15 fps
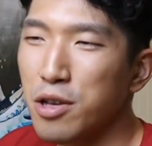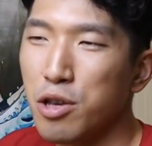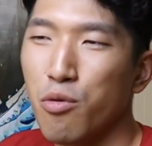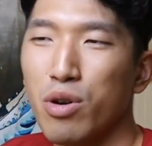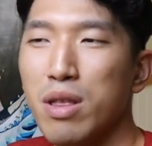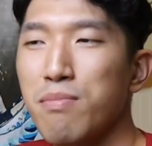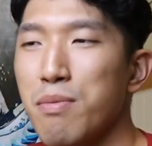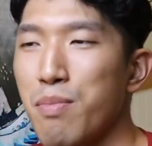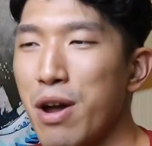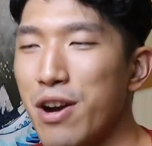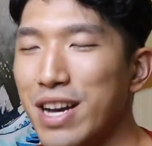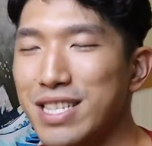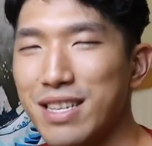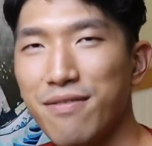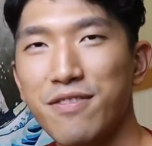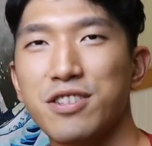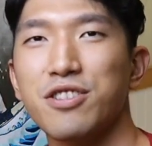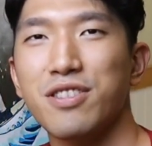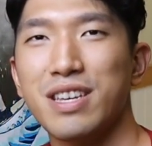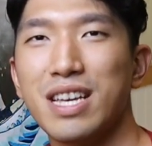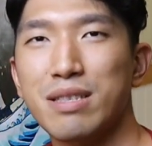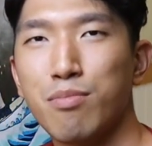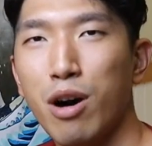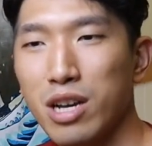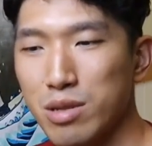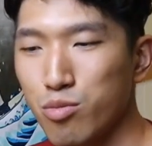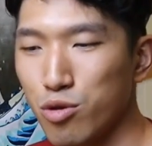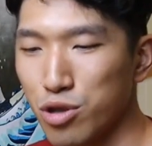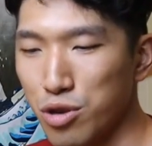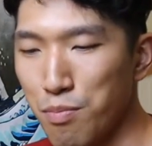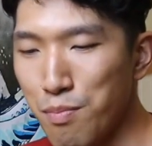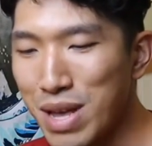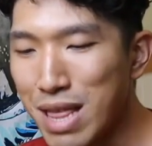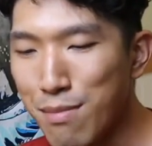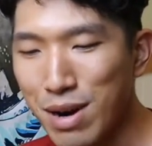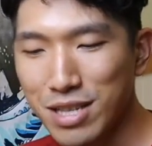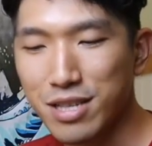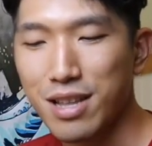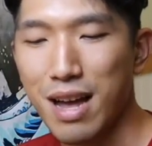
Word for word: You want to prepare as efficiently as possible to minimize the